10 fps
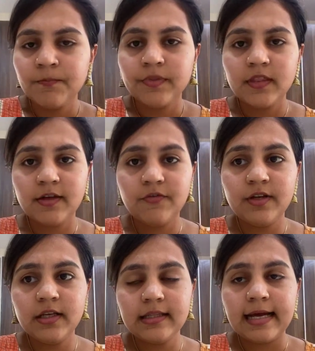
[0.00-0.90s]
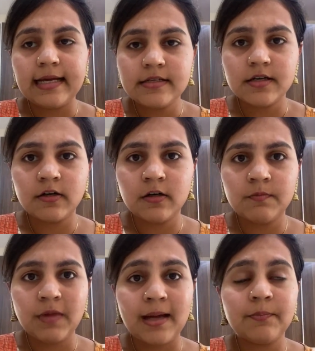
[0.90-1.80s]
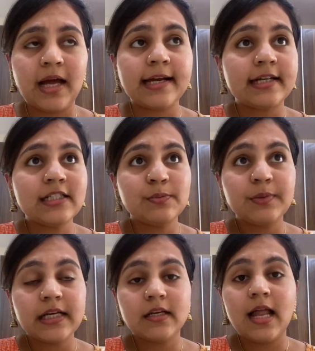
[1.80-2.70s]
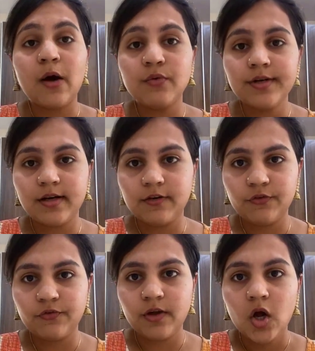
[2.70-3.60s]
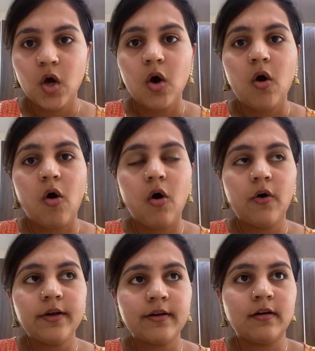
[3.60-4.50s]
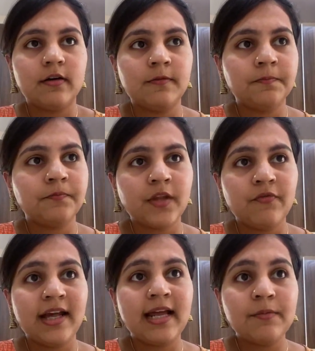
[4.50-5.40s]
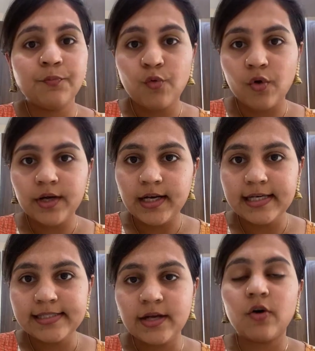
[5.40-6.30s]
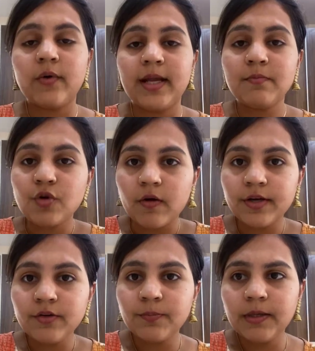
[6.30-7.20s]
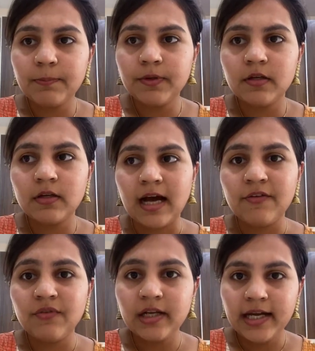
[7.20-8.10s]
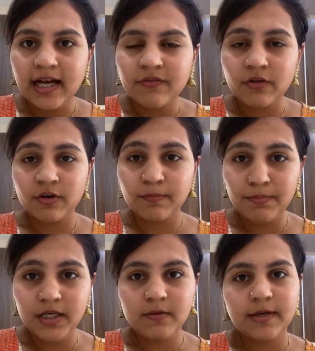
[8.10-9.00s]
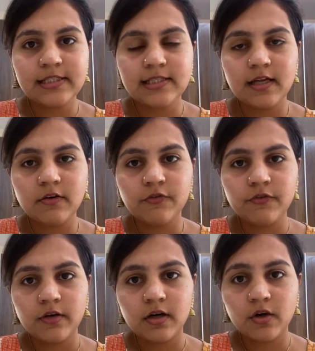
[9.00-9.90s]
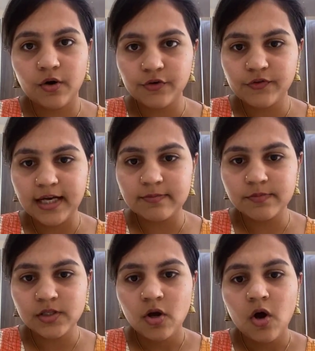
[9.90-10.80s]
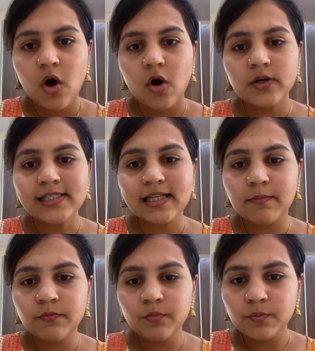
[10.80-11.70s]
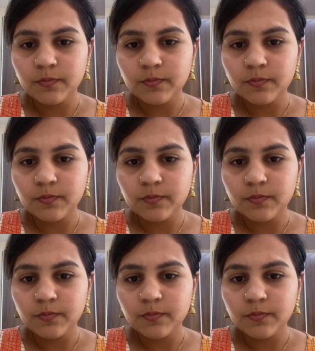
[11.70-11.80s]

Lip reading: They feel that I can't speak loud enough, or when I'm vocalizing or when I'm talking to people, I feel like I have to repeat myself a lot of times, or some